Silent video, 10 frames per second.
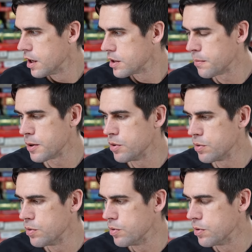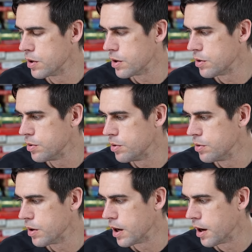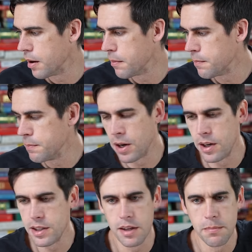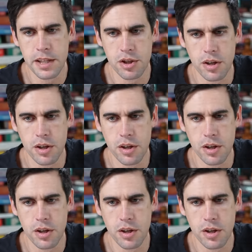someone who who uh, marries their Mitch